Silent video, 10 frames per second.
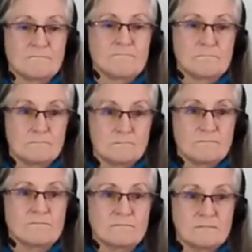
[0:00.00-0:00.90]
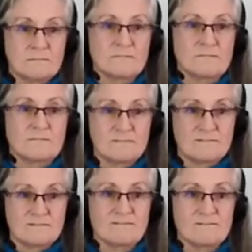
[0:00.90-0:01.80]

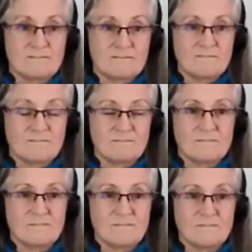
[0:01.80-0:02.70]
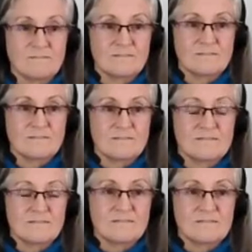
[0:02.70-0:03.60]

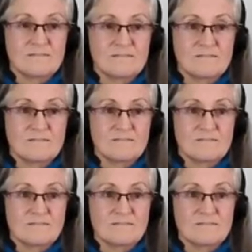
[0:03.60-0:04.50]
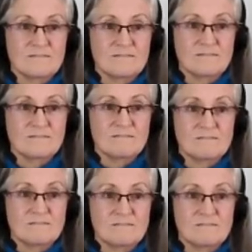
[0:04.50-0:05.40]

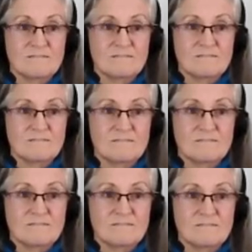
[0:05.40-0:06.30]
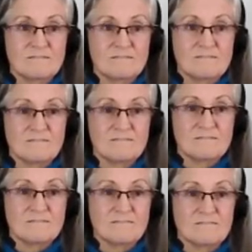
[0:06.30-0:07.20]

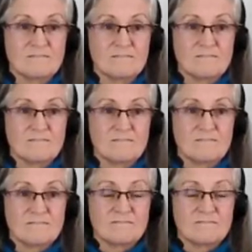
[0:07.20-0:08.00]
(silent)